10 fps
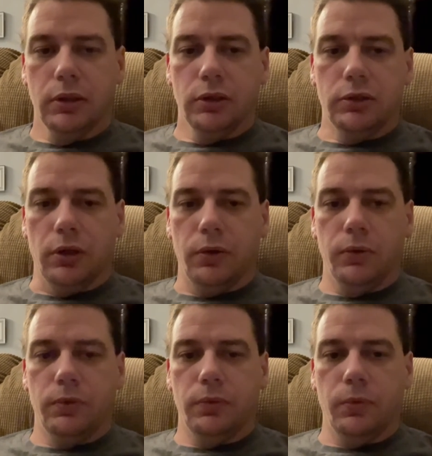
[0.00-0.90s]

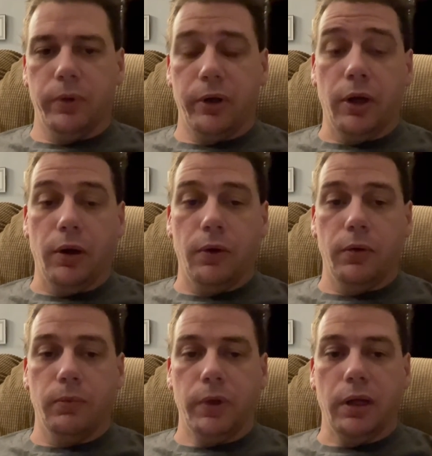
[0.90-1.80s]
So we're at
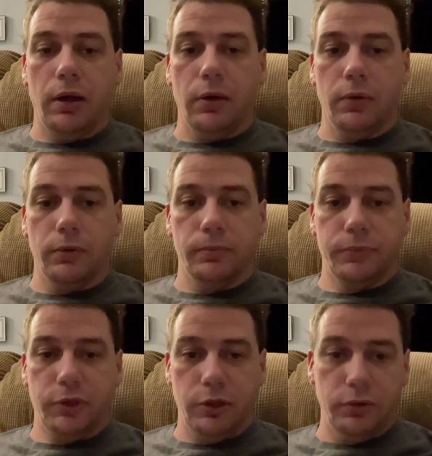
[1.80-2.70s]
home. We got
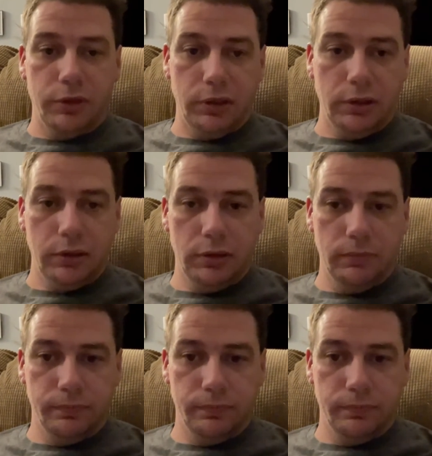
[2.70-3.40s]
home Tuesday